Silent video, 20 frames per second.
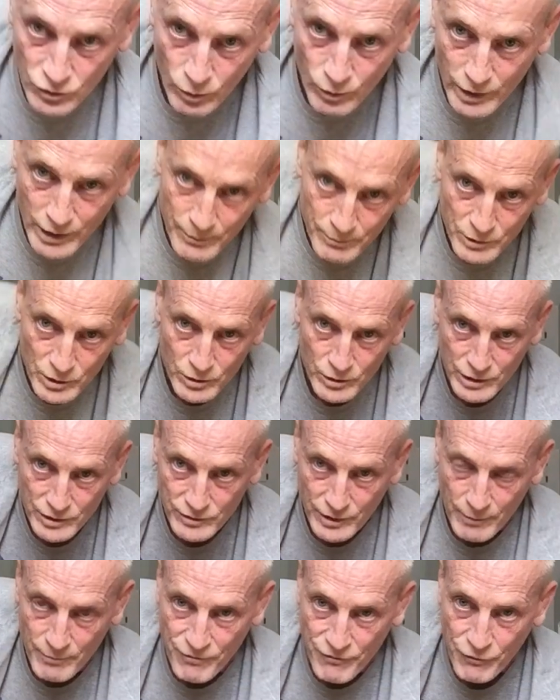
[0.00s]
So what I'm doing
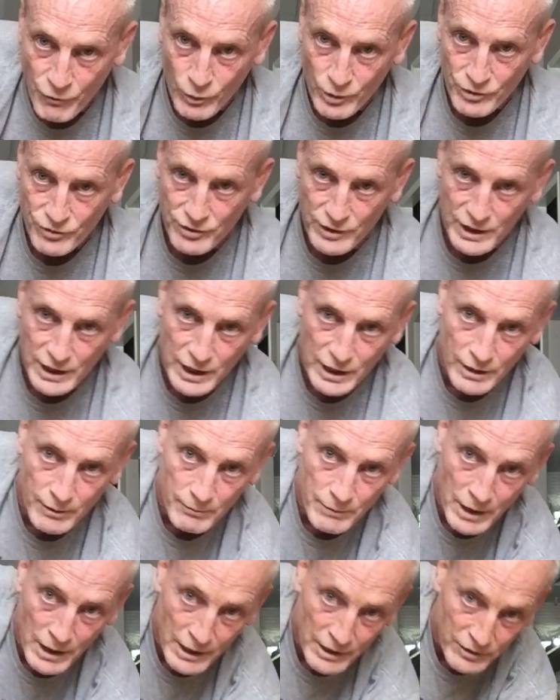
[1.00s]
is I'm forcing
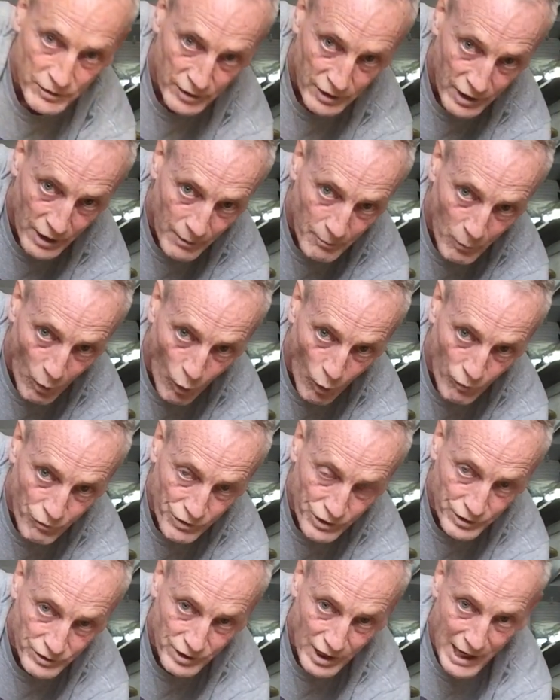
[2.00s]
him to come
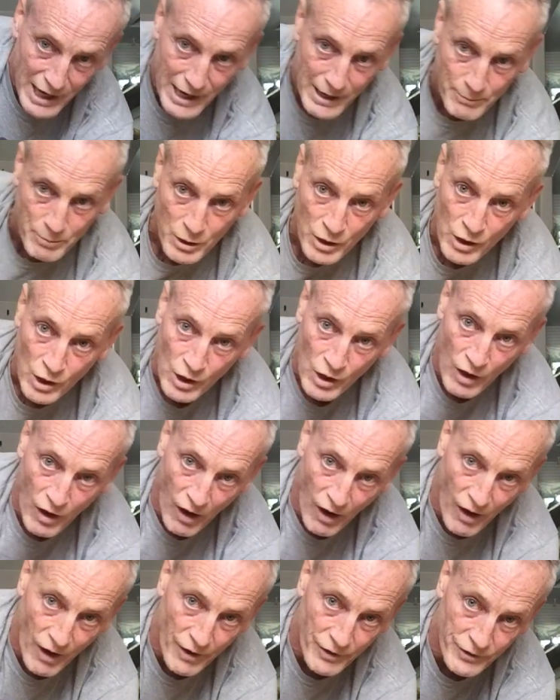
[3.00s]
over the top,
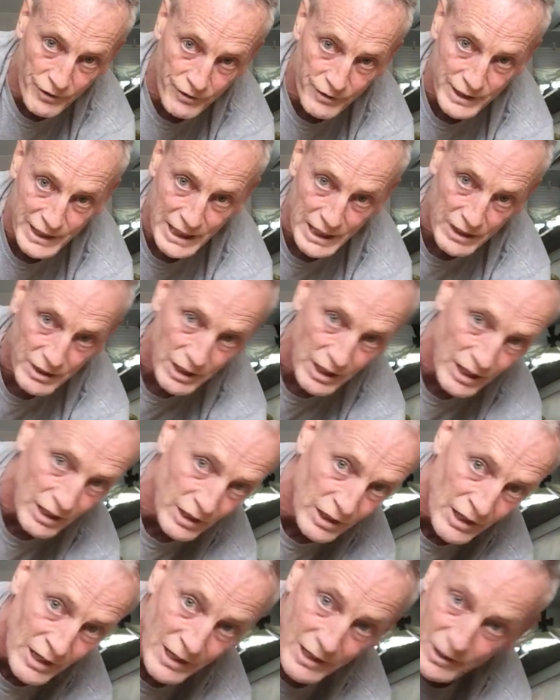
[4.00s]
underneath,
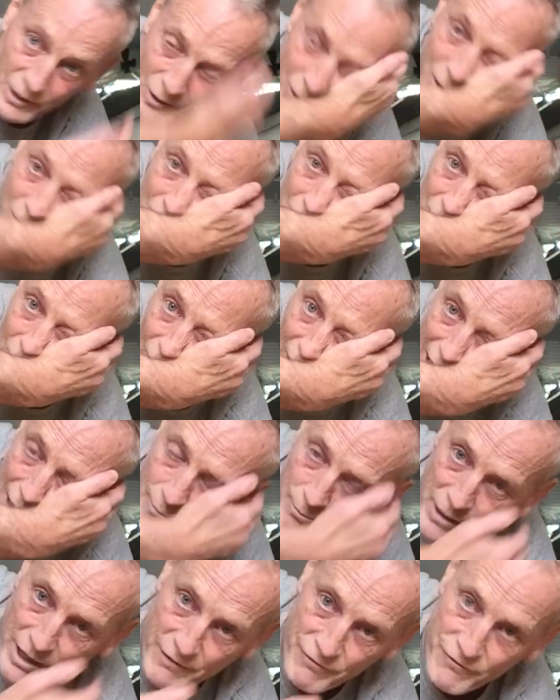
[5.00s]

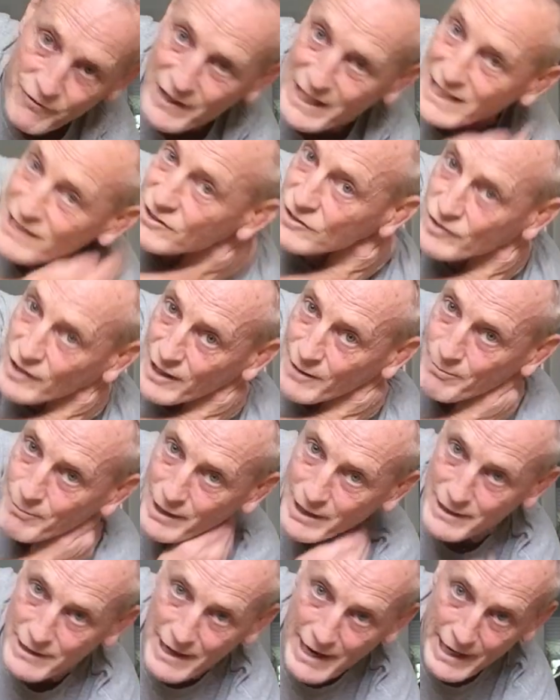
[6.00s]
grab my face, grab
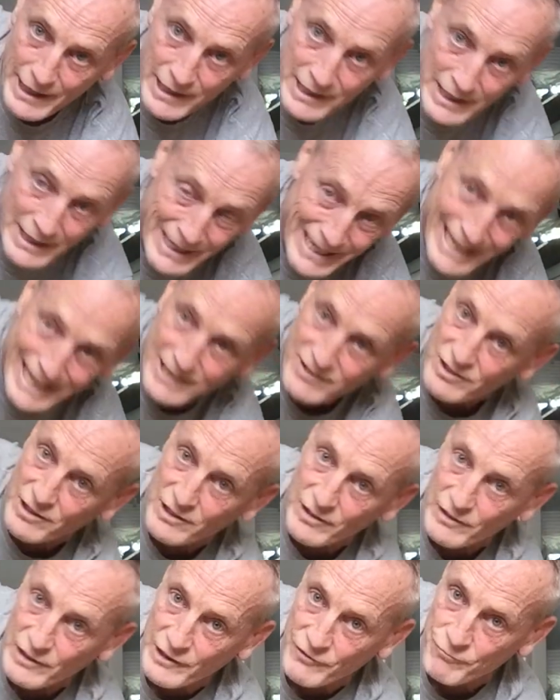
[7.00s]
my neck, and he's going
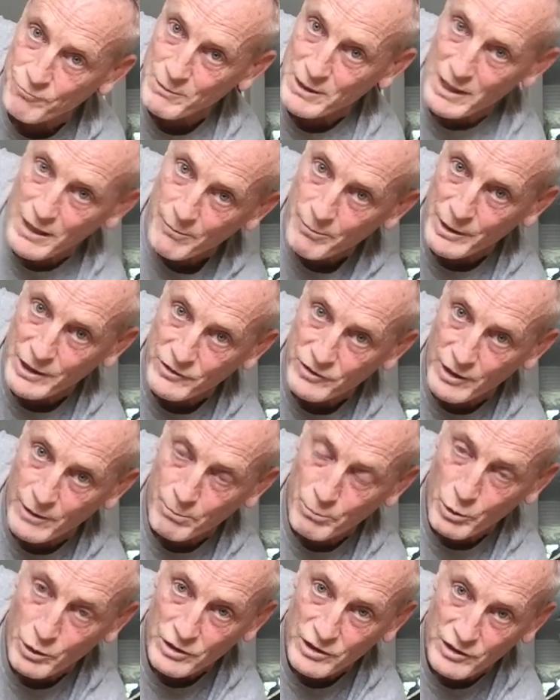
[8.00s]
to lift me up, and he's going
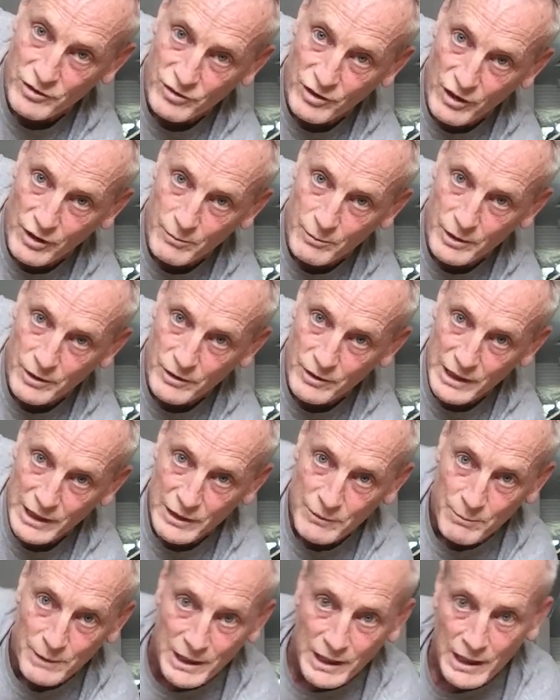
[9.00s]
to put this arm
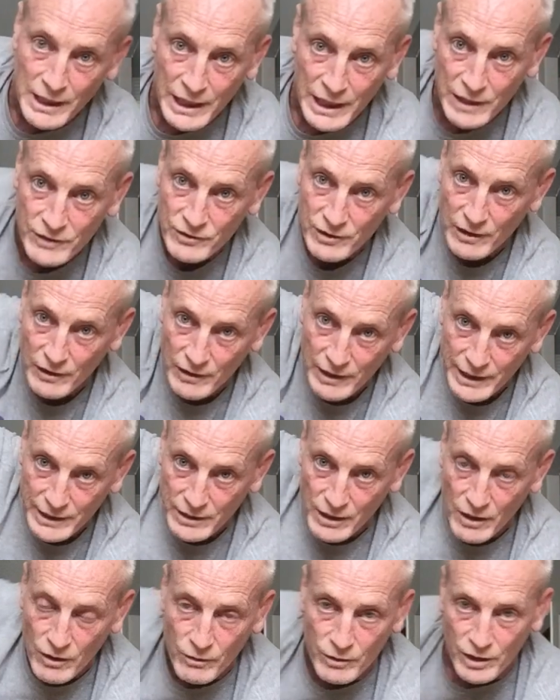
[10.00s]
underneath me. He's going to
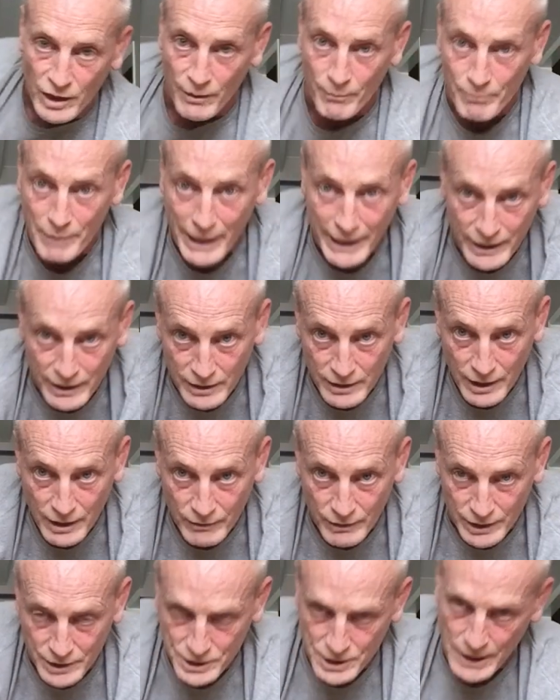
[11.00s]
let go and come back and
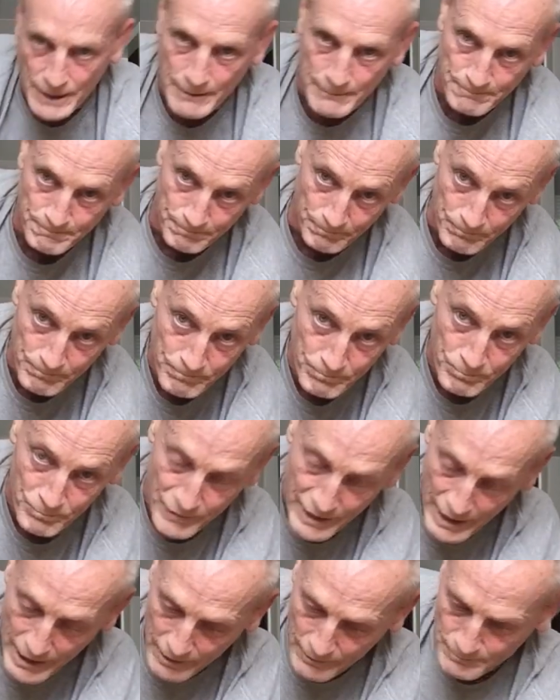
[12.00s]
gut wrench.
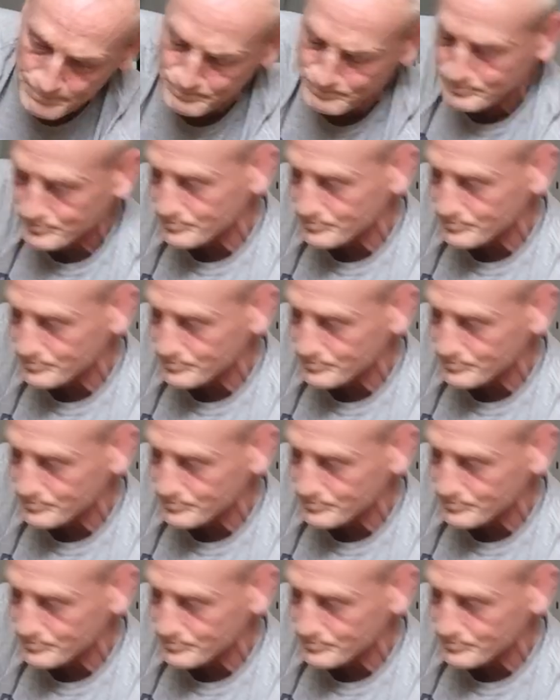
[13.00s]
Now,